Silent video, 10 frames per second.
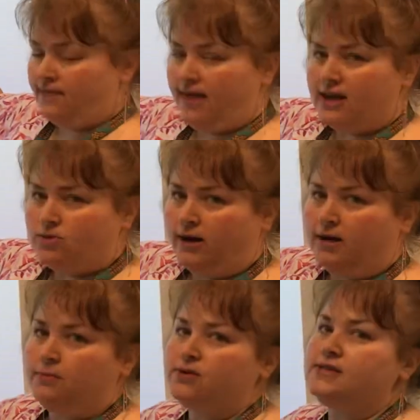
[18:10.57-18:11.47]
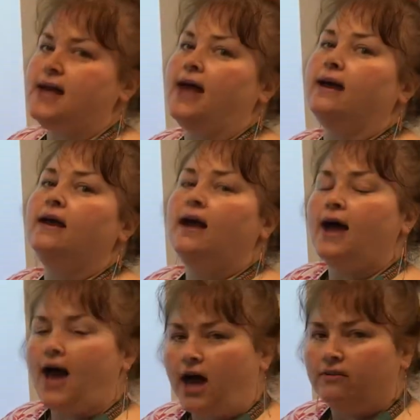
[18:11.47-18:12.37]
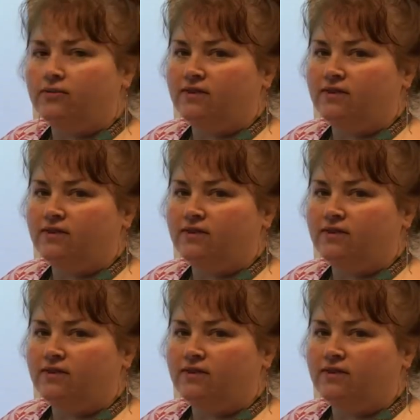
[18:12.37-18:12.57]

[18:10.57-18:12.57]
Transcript: that 20% out of our